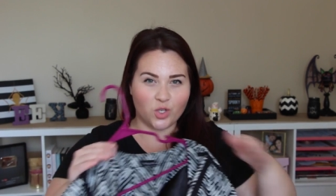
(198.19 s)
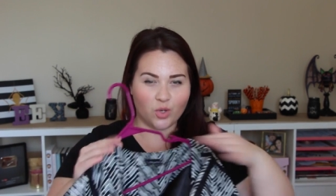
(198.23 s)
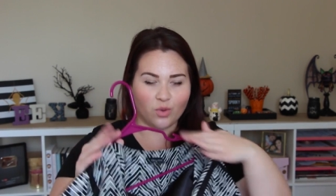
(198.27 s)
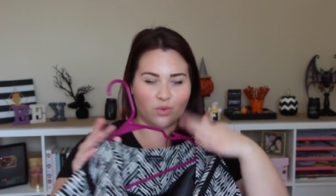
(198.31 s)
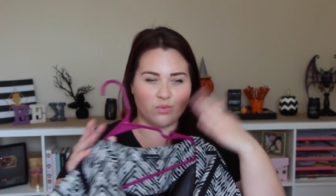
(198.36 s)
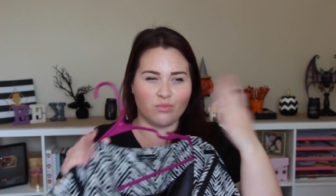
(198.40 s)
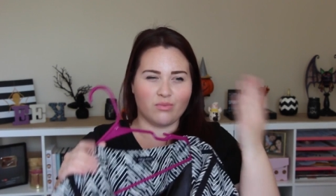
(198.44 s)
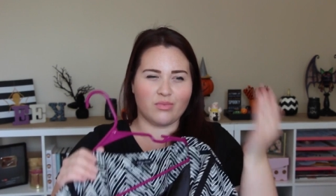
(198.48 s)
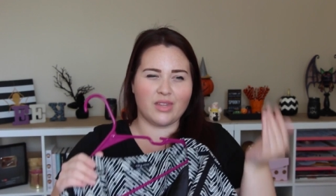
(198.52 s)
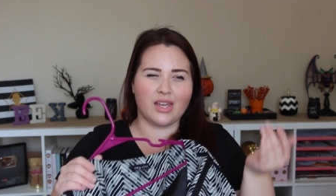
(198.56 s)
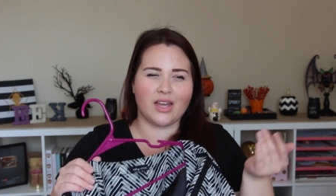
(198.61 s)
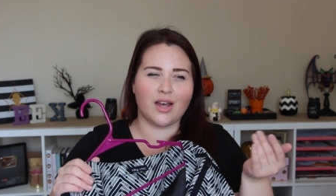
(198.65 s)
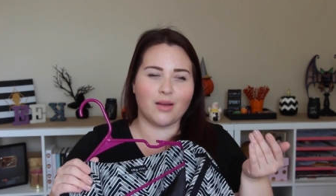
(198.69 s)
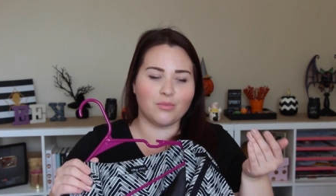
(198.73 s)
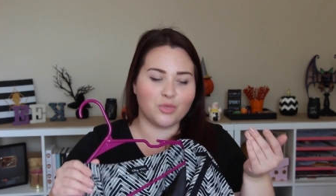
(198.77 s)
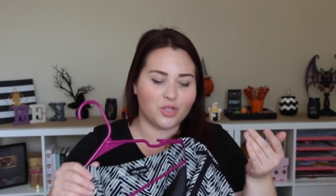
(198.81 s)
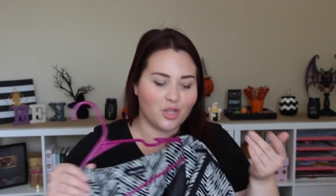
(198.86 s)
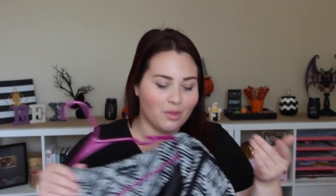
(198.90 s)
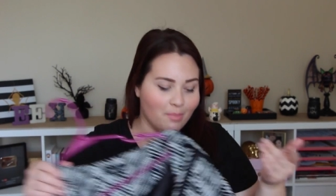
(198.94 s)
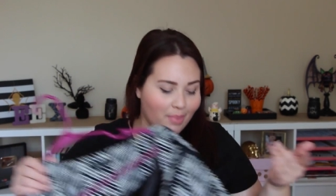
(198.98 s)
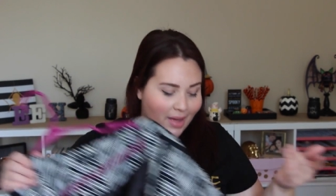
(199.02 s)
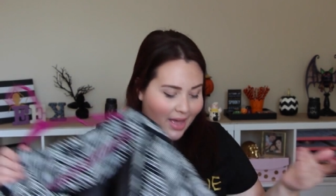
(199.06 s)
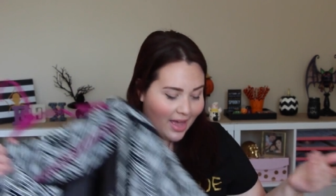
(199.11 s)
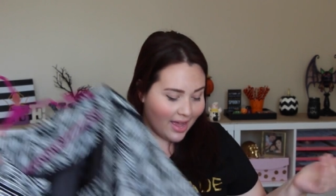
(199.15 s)
so they come
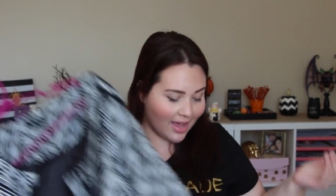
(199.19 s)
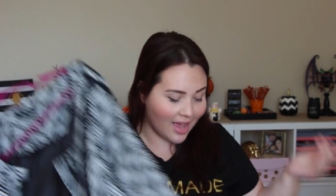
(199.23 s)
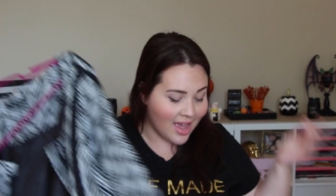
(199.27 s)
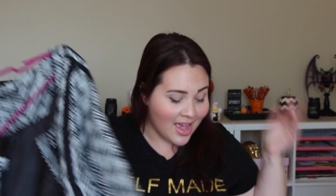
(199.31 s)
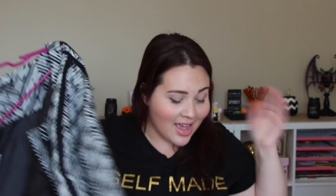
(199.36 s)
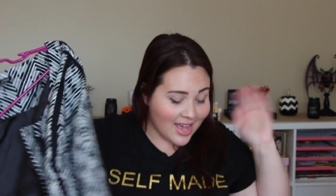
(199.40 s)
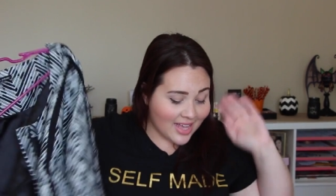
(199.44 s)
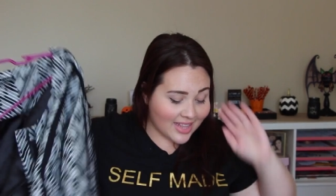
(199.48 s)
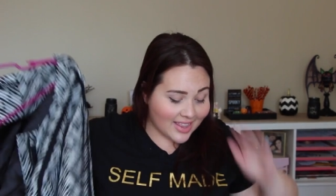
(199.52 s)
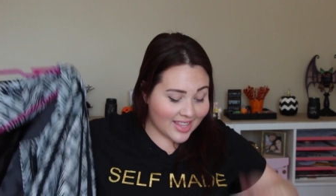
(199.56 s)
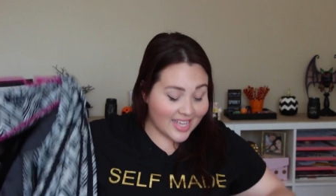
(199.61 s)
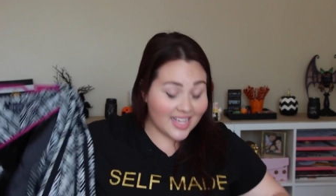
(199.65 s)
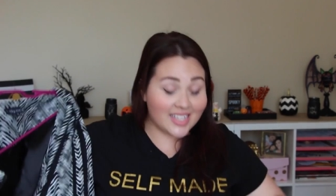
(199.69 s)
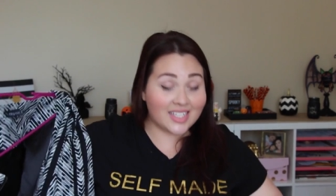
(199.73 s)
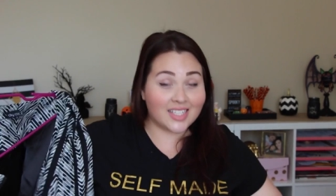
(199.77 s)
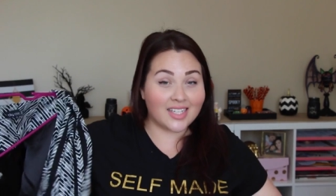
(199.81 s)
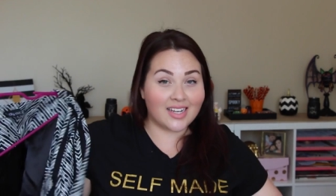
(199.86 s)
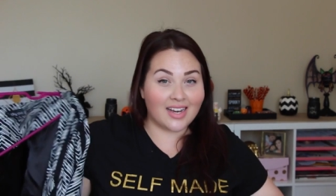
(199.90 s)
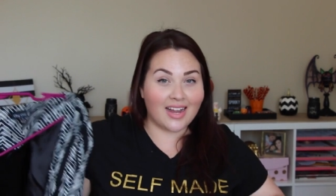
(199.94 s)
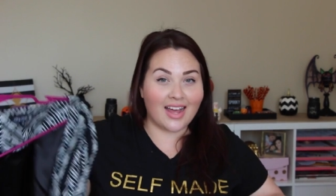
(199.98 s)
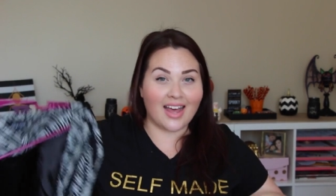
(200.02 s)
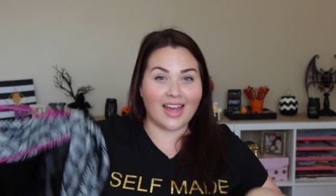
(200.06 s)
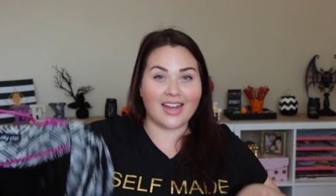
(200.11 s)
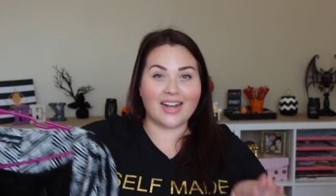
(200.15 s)
to the bag. These
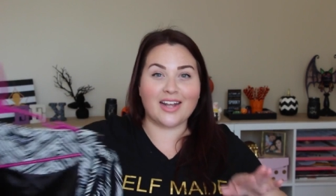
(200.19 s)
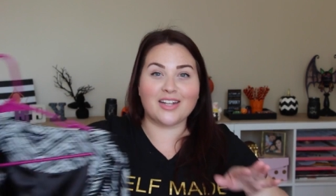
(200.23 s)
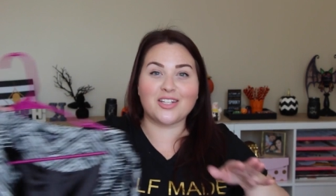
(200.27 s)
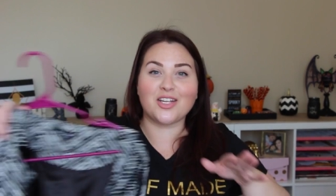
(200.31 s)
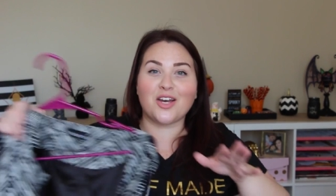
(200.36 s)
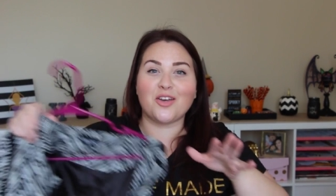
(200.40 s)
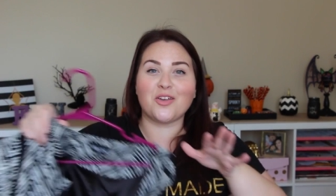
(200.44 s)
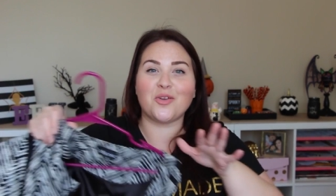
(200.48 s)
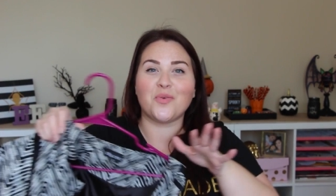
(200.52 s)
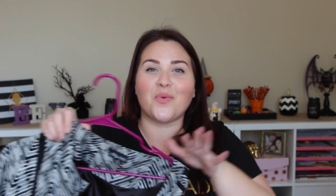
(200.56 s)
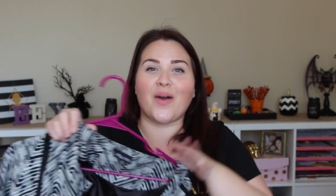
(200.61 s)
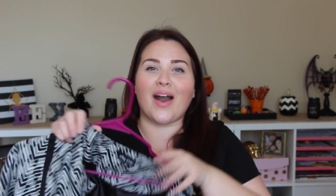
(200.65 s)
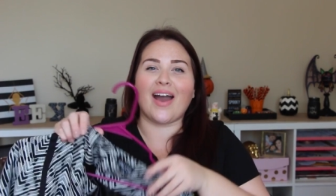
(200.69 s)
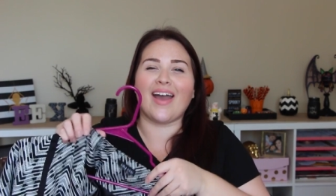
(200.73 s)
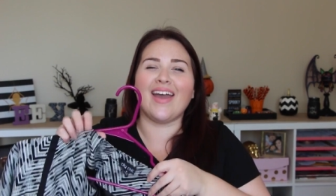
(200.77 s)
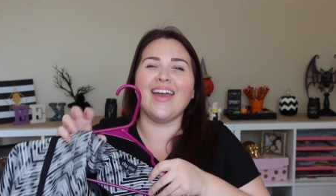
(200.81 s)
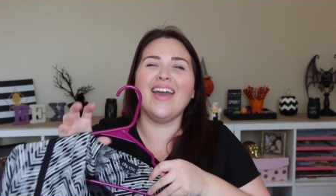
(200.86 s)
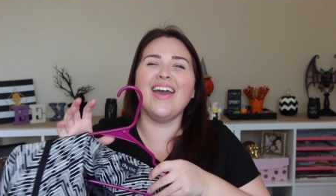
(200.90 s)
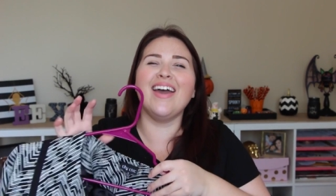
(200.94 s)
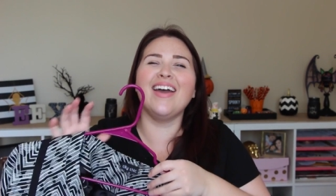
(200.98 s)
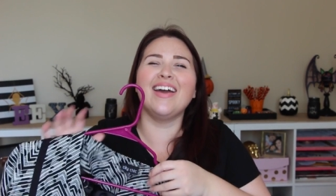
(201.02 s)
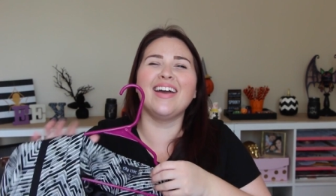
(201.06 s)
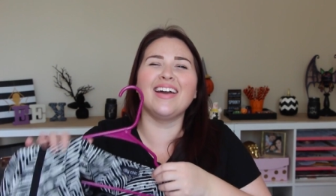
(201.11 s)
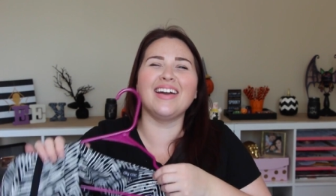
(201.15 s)
did not, and I'll tell you why.